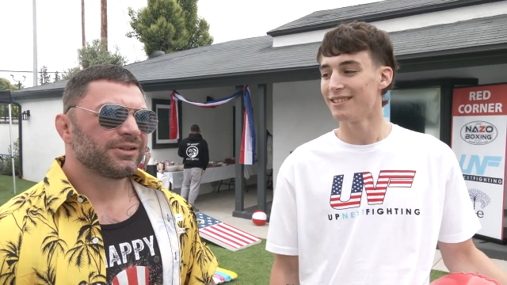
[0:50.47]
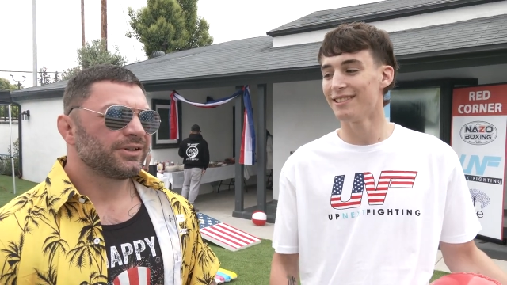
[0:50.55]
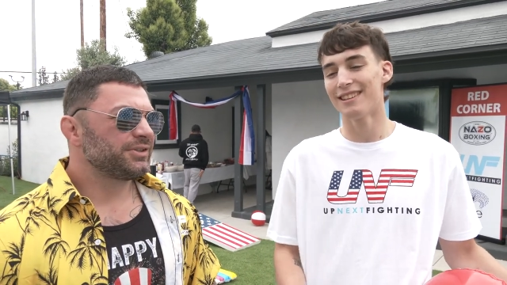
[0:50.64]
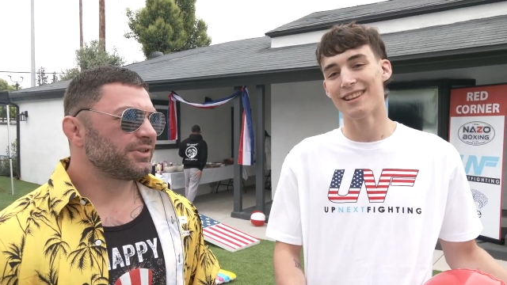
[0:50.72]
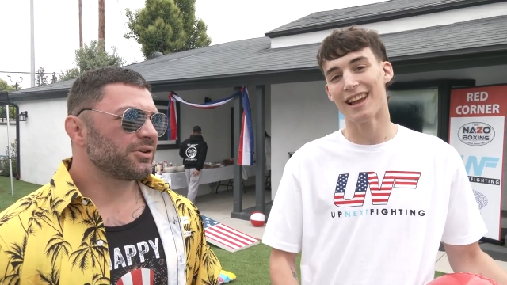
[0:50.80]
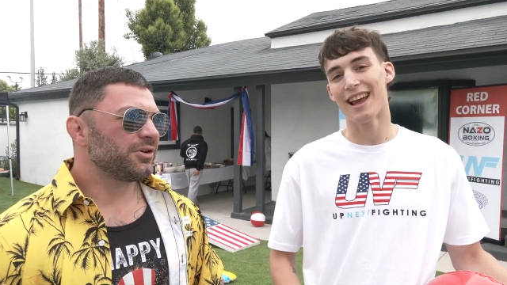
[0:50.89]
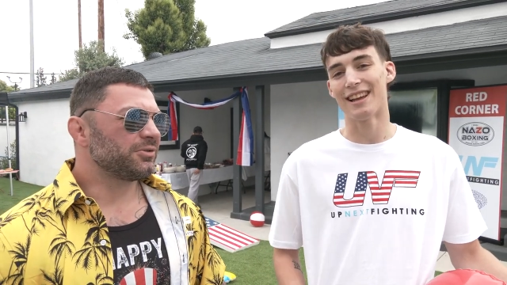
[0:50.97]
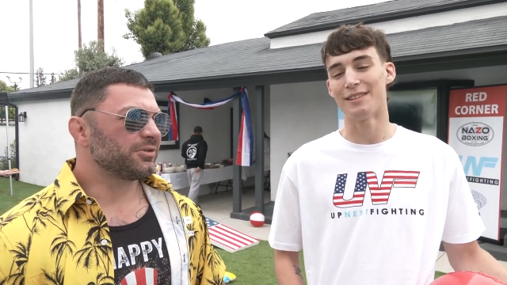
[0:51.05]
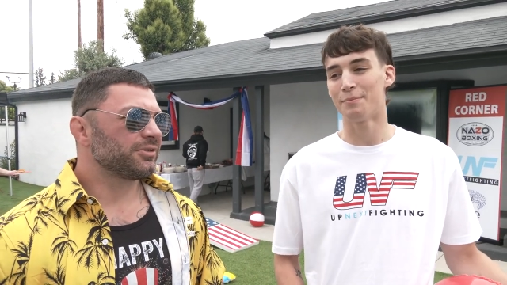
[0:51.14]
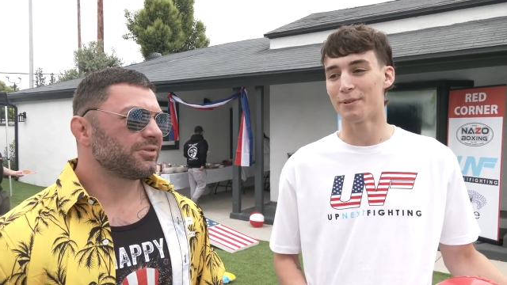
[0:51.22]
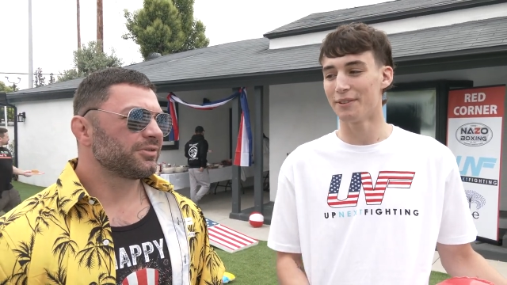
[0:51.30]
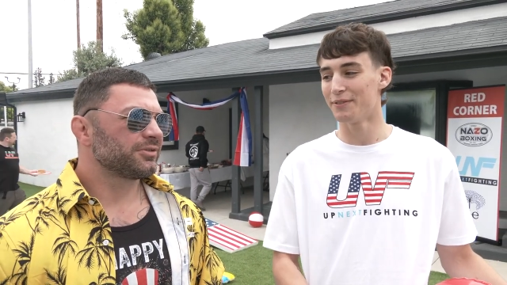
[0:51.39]
Speaker 1: He's the goat. As
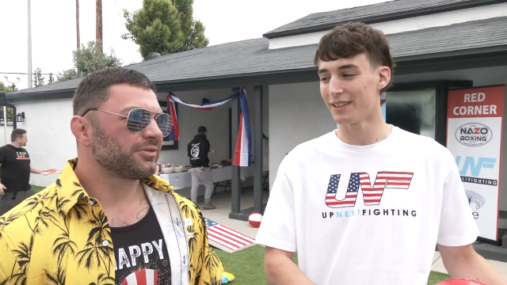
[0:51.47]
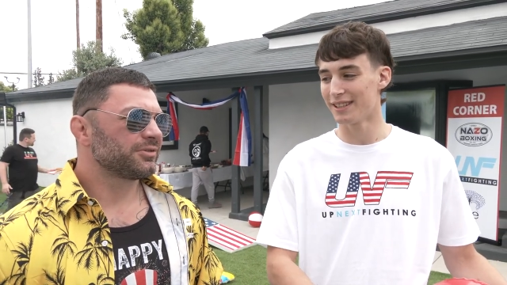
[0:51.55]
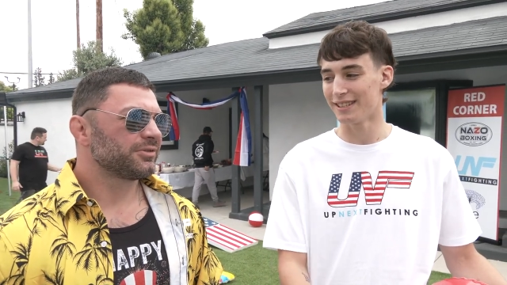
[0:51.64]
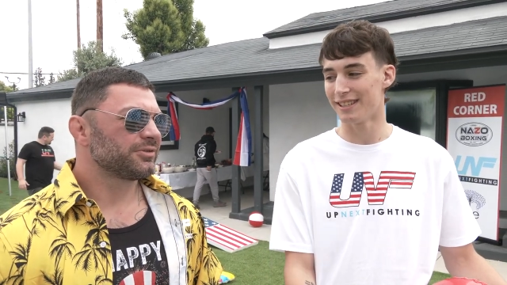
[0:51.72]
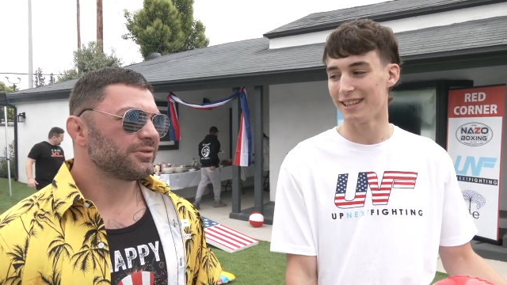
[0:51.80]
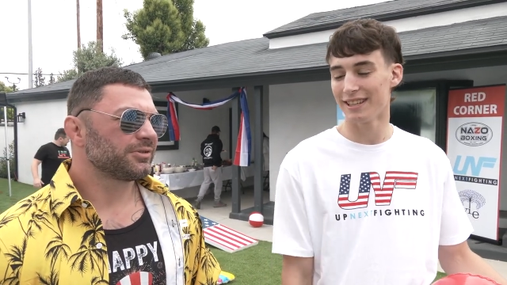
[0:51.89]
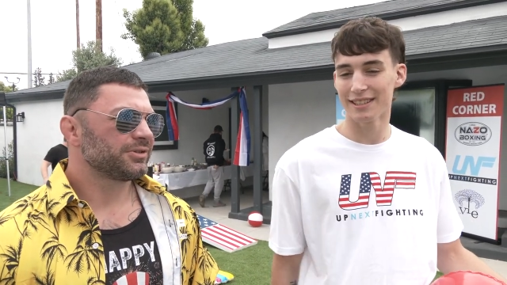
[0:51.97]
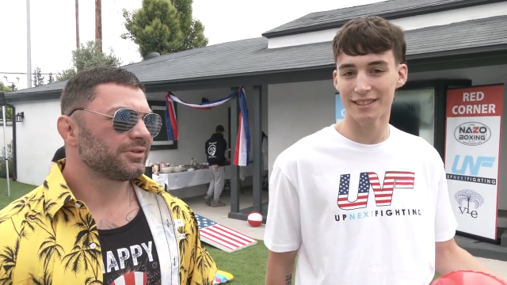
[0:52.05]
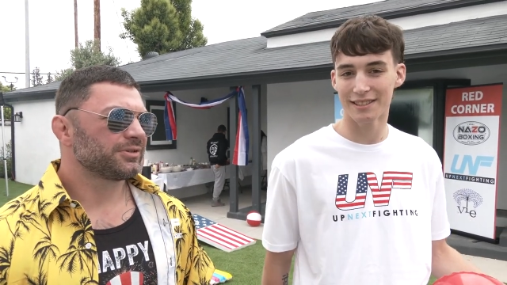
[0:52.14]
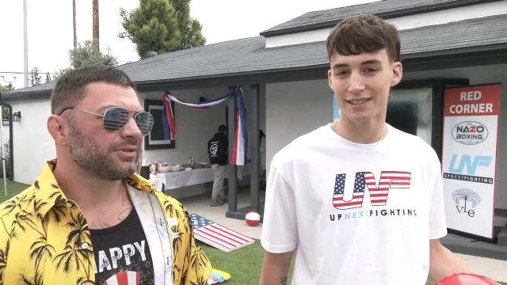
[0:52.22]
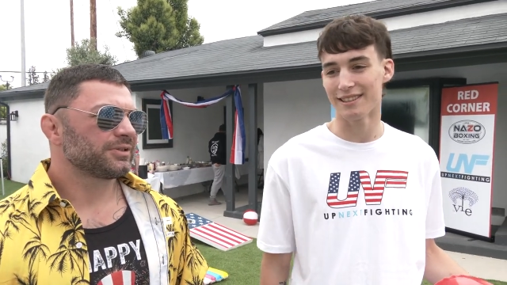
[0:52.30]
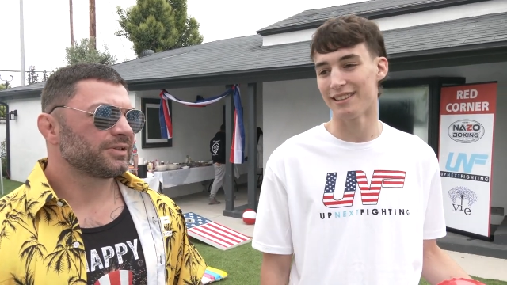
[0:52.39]
perfect as he
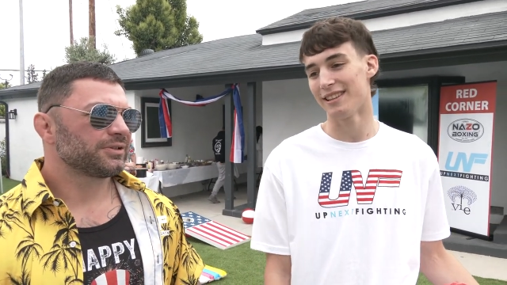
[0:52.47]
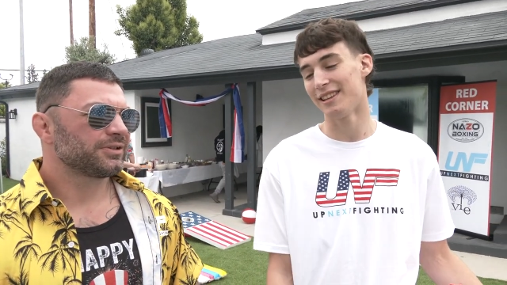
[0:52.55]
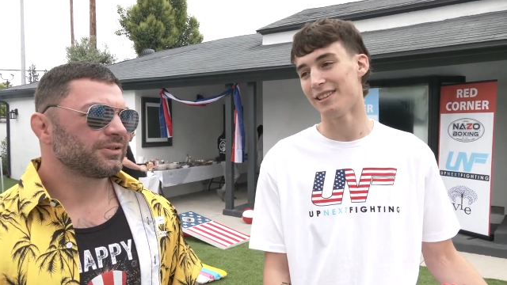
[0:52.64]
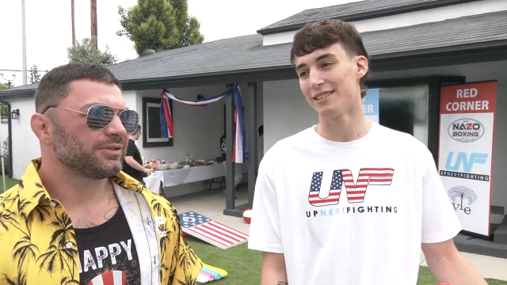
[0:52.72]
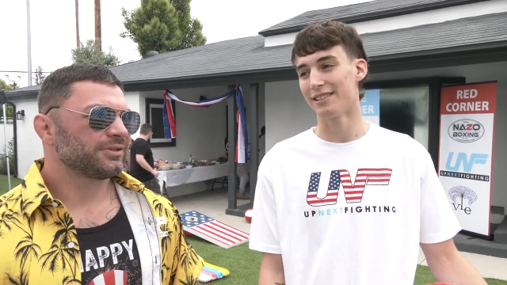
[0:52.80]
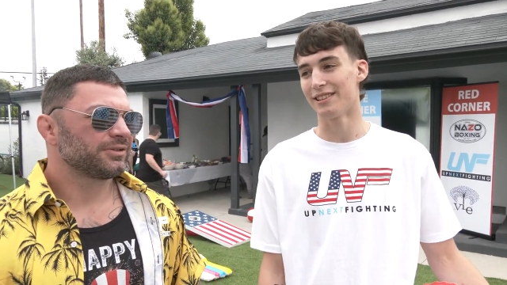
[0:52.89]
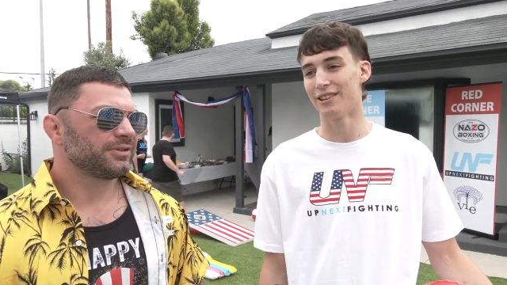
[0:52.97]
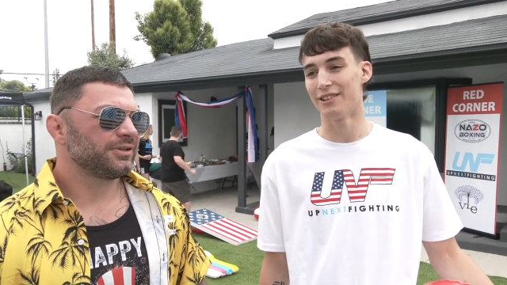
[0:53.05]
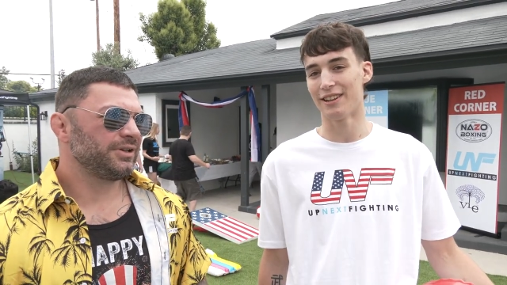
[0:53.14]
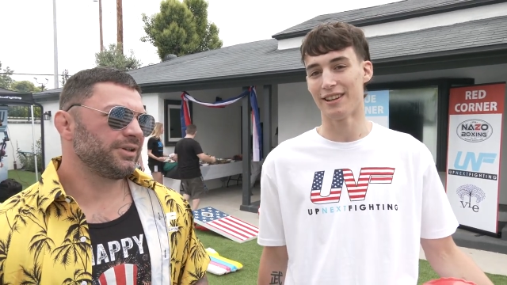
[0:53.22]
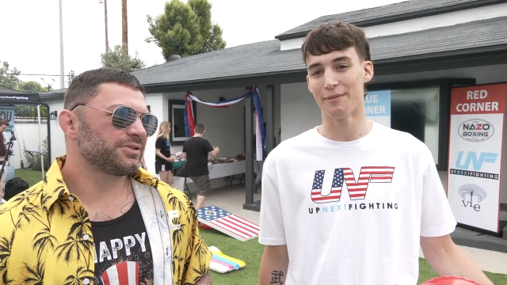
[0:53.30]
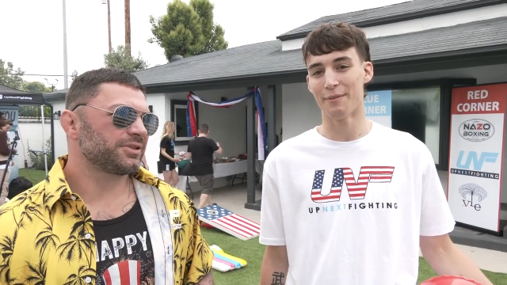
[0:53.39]
is, he, he is the goat
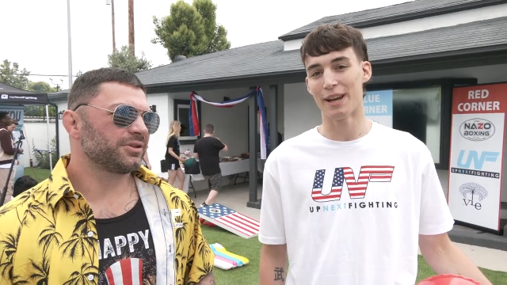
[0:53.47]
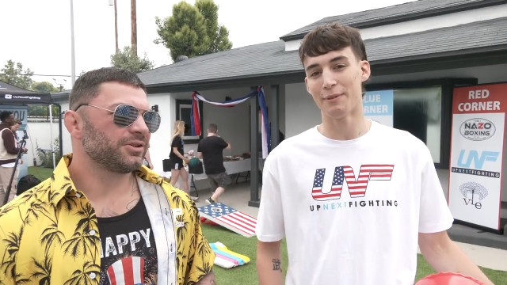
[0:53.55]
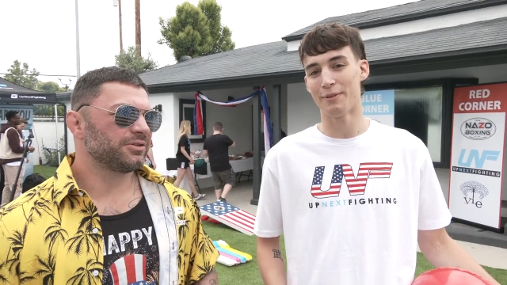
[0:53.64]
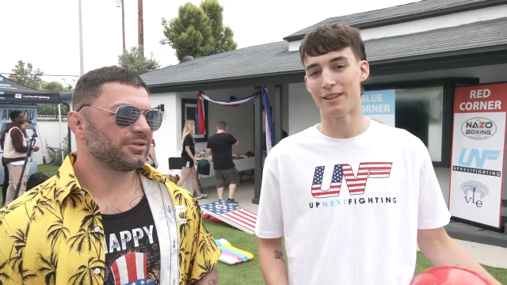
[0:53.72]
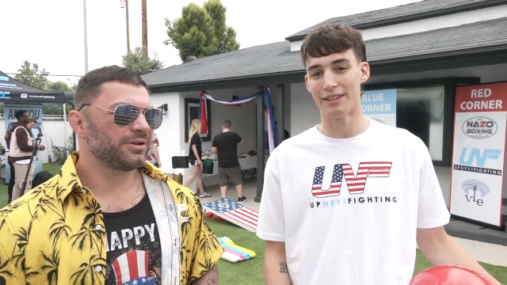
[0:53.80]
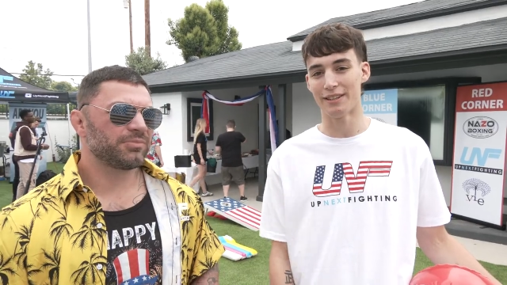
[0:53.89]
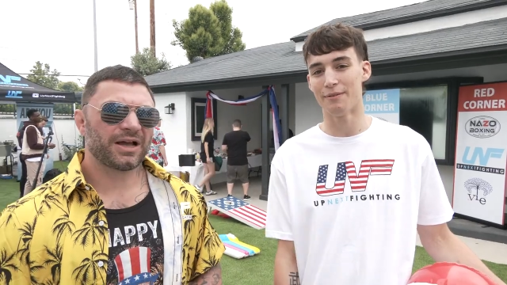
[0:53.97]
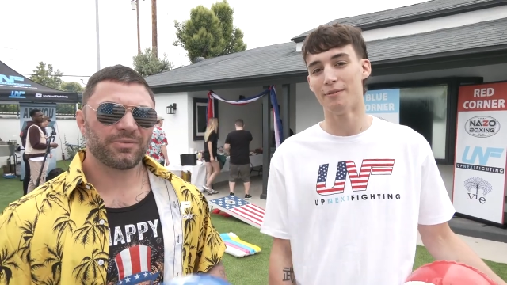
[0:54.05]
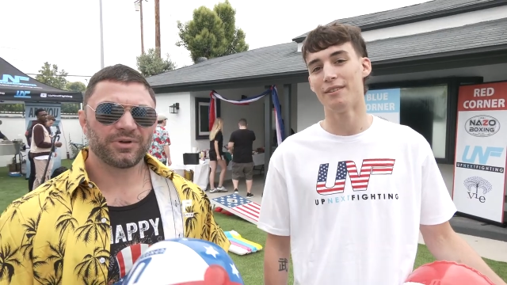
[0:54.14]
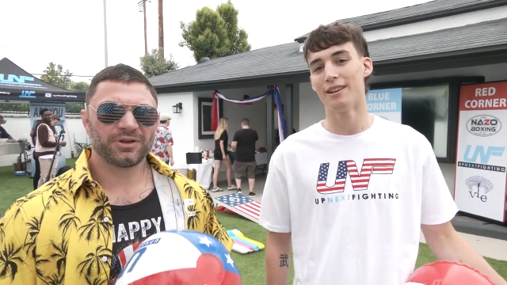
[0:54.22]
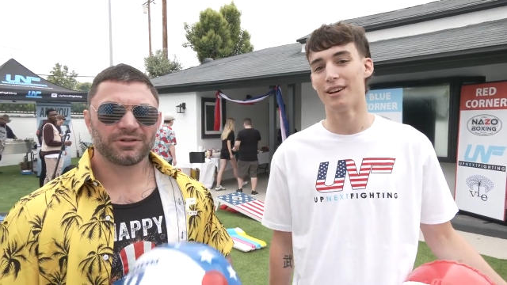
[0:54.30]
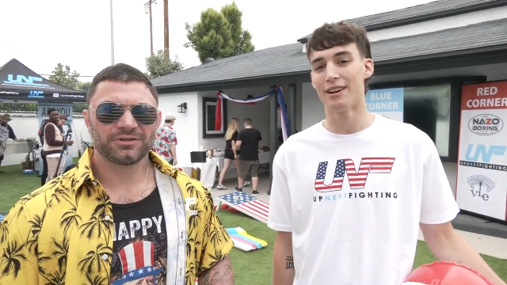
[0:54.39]
is in the my goat. opinion. In my
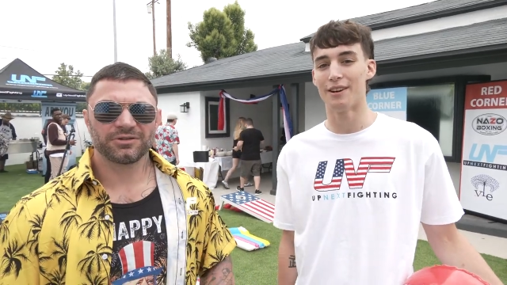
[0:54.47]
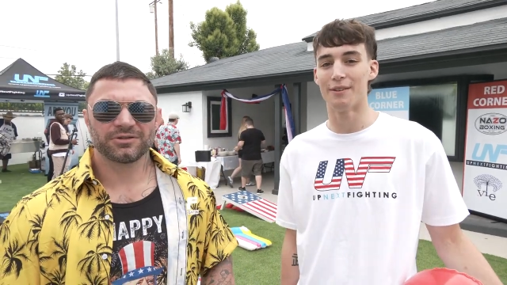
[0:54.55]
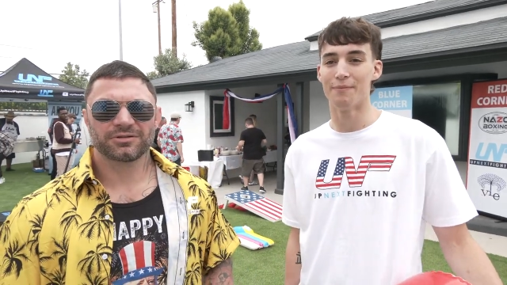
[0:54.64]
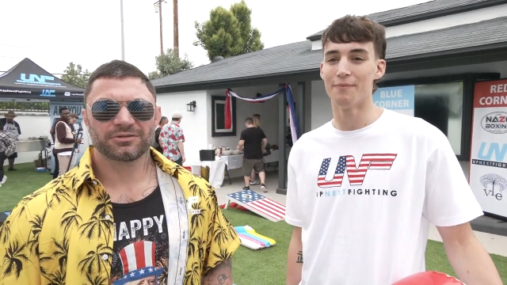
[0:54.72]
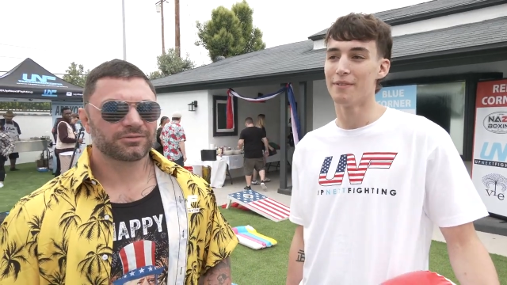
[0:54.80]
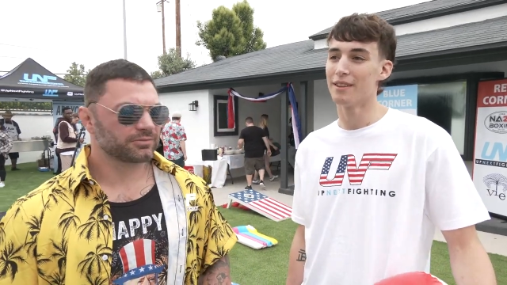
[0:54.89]
opinion, too. Um,